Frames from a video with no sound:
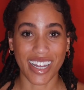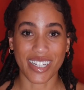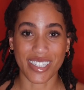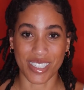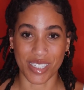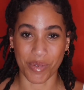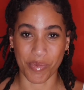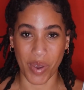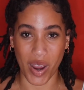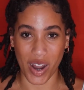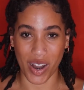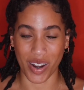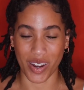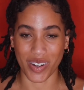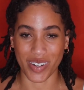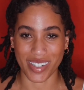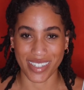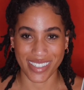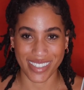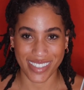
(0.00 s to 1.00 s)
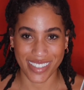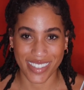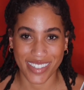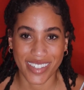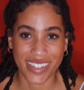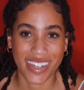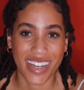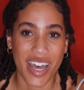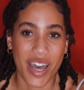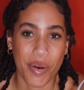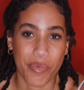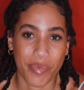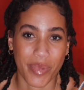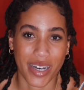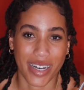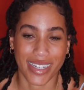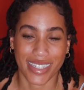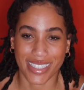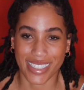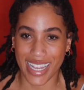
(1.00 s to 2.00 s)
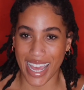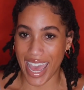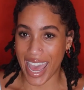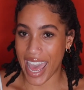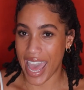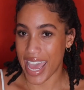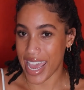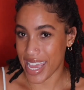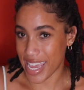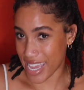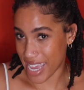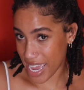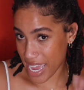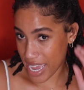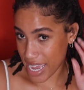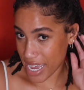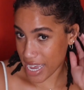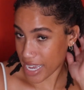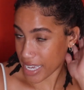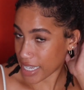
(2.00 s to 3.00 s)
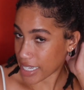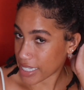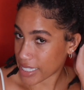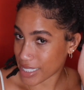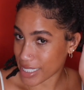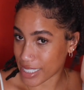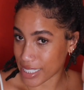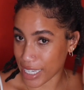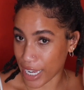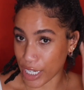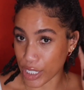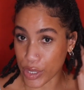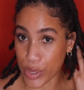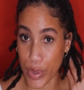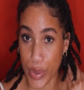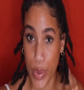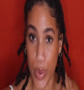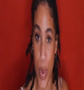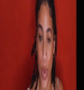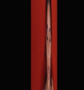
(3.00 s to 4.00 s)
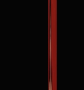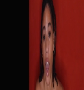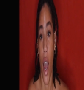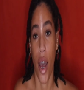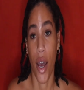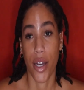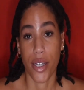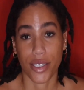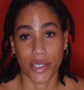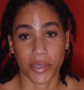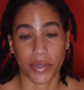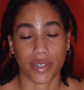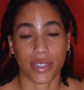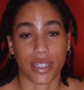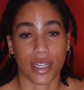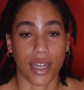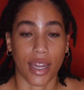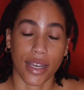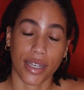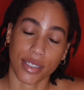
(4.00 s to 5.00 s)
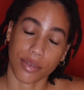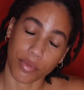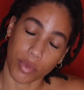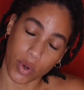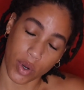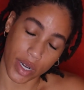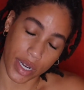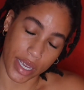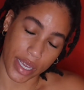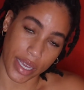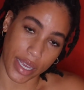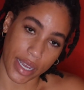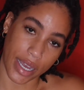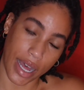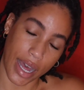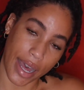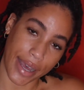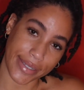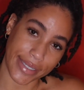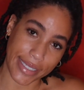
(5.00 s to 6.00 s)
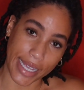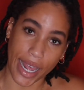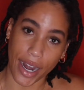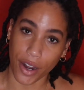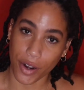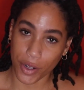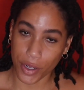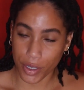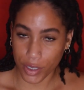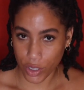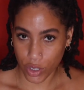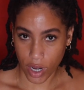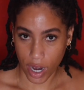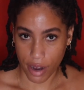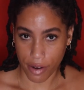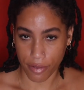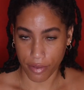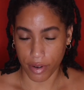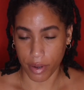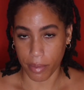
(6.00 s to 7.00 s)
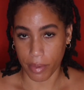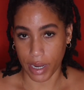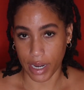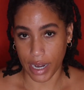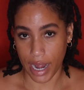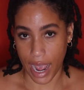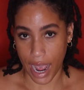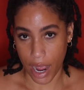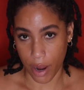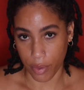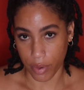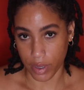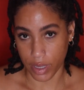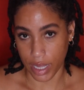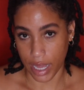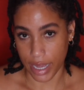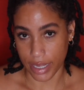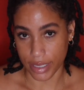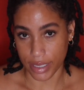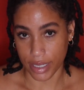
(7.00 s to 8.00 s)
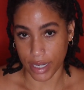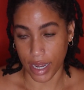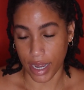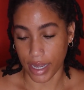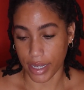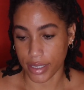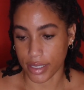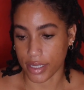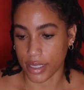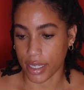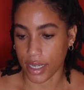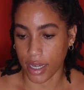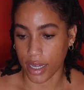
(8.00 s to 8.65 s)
tomorrow. But yeah, stay tuned. So it's the next morning. I sat under the dryer for about an hour last night